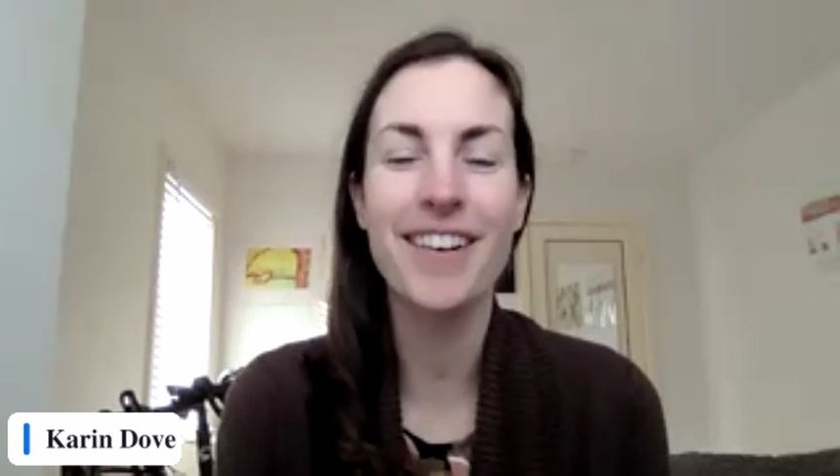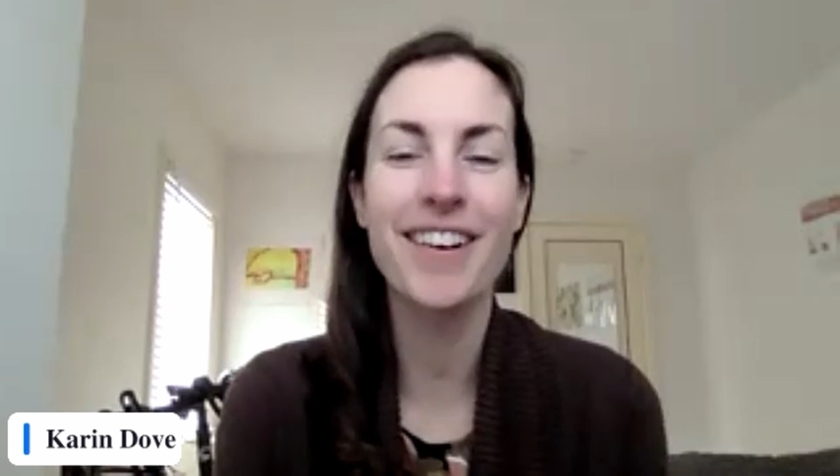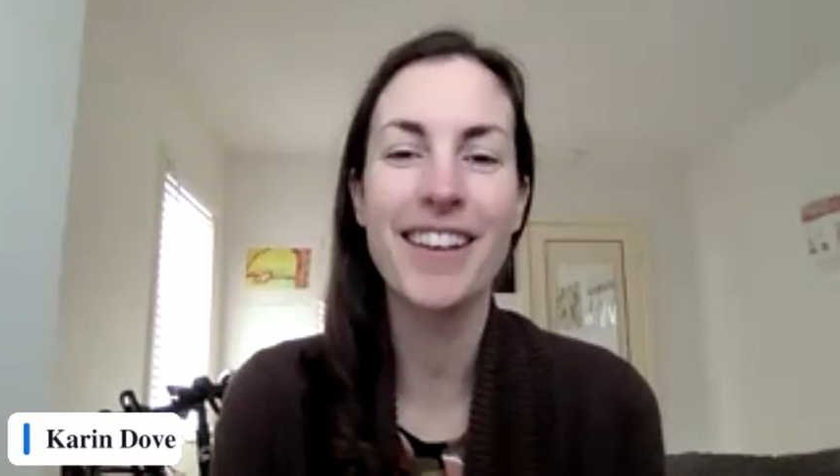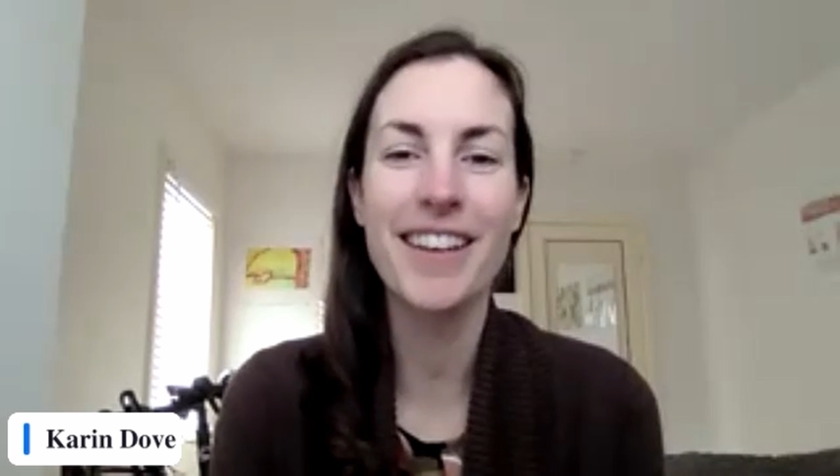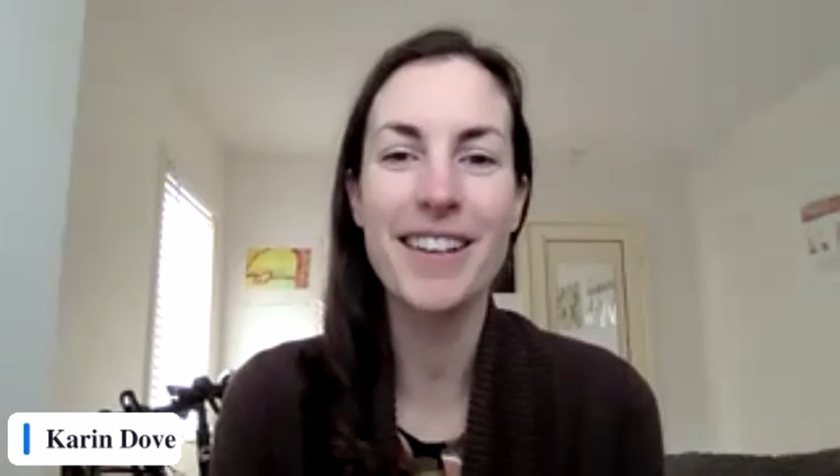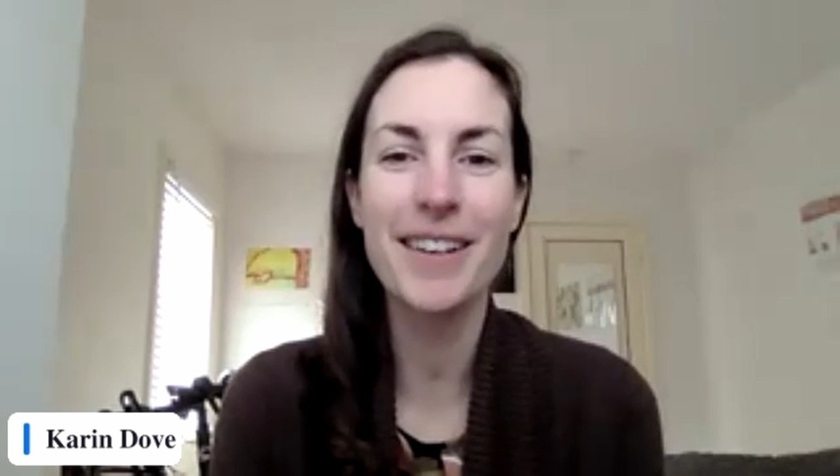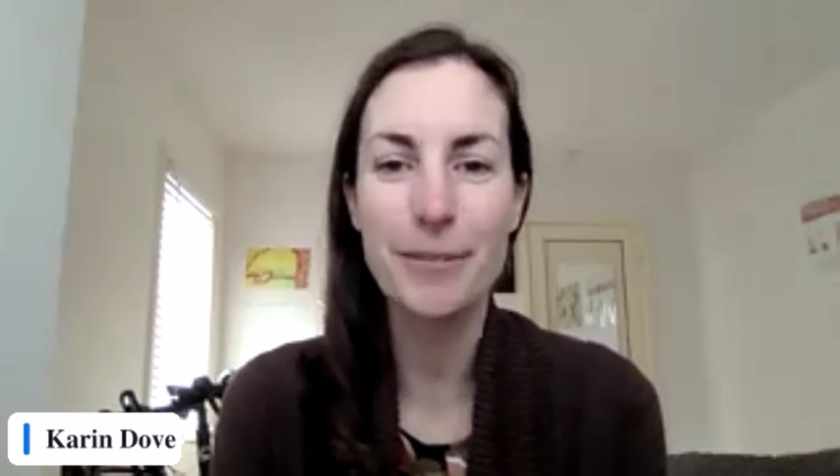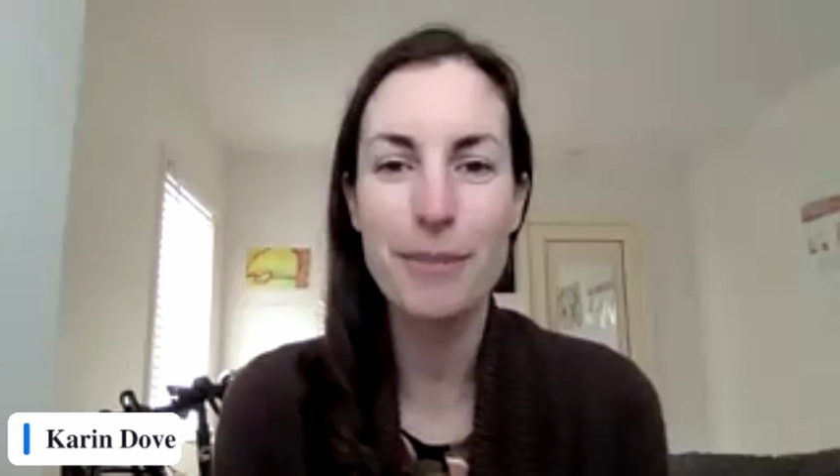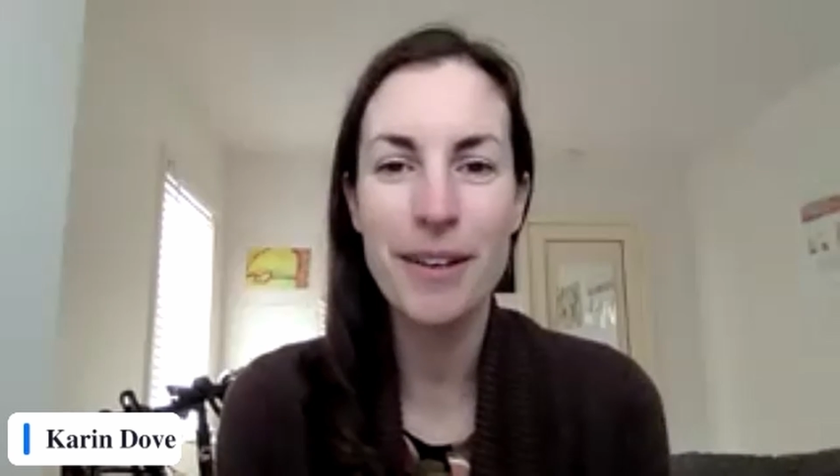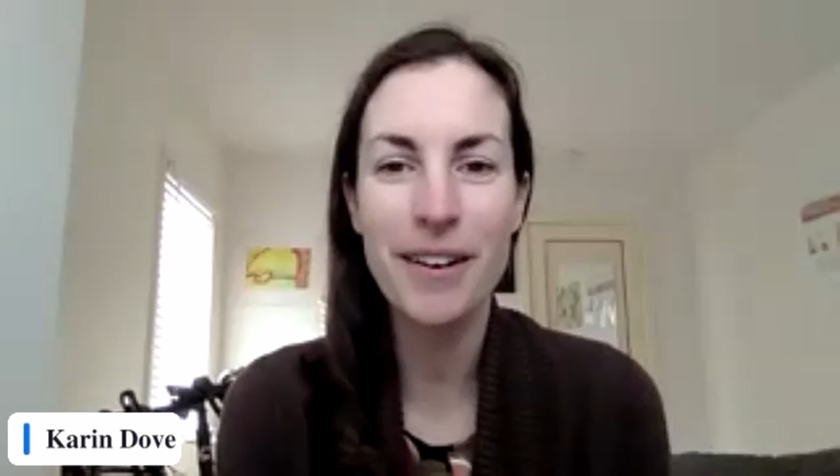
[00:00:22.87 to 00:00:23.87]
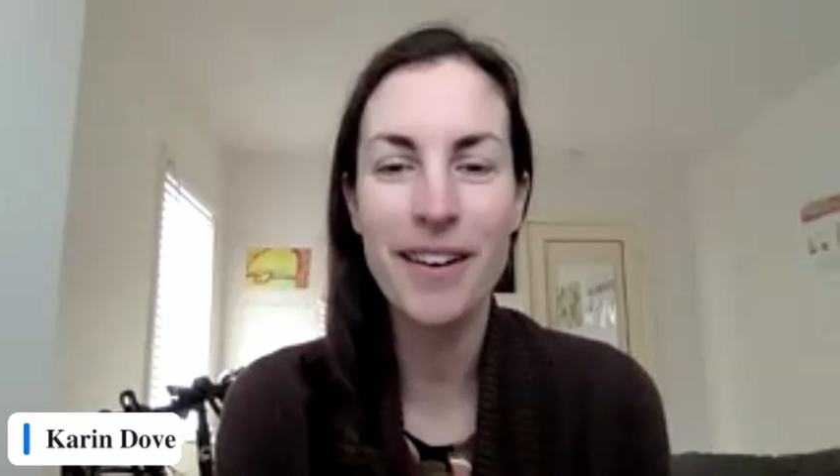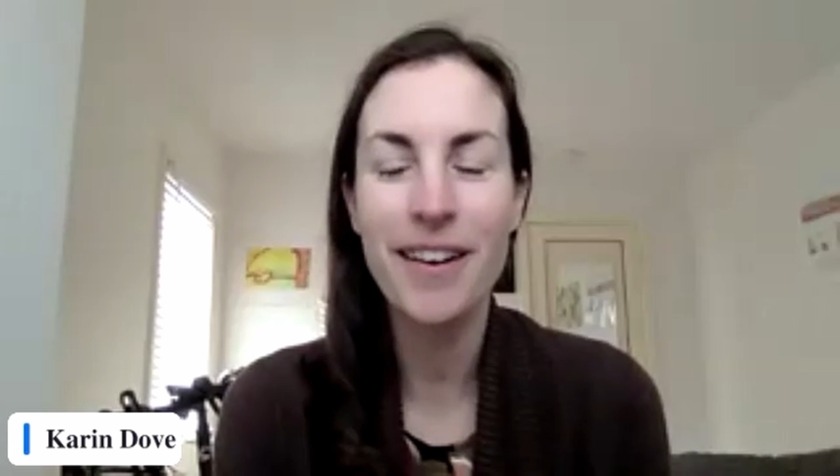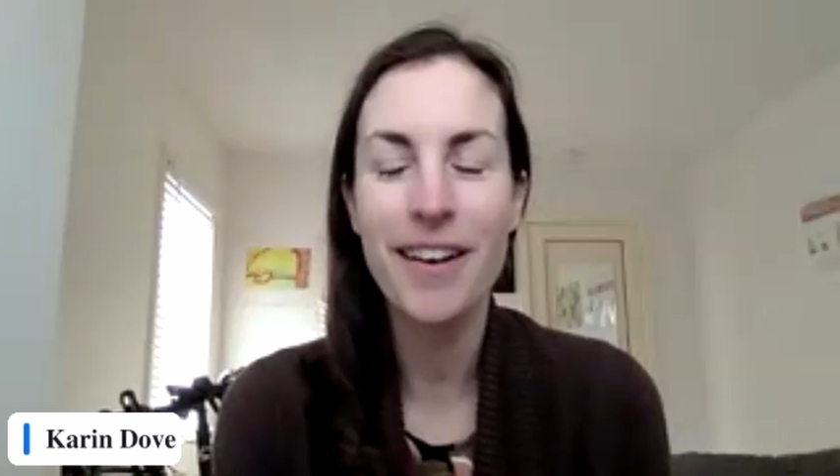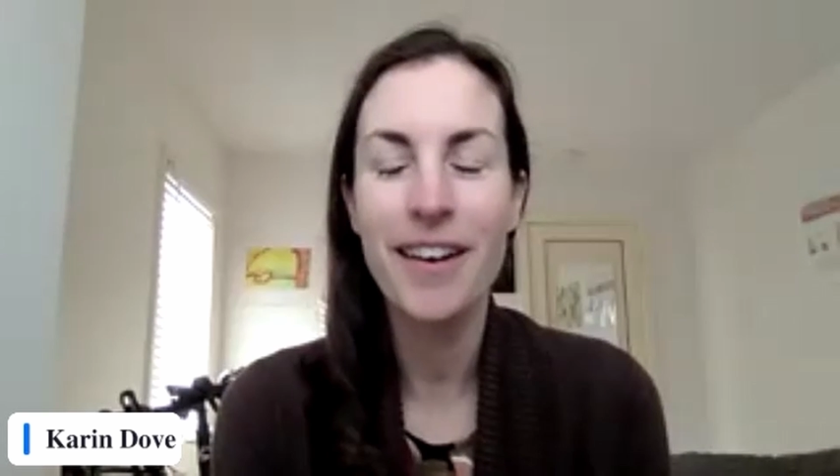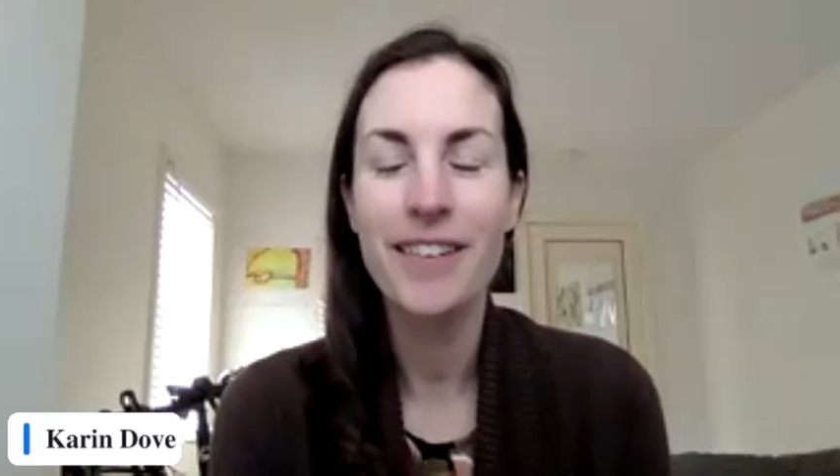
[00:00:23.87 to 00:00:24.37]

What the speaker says: and our keynote speaker,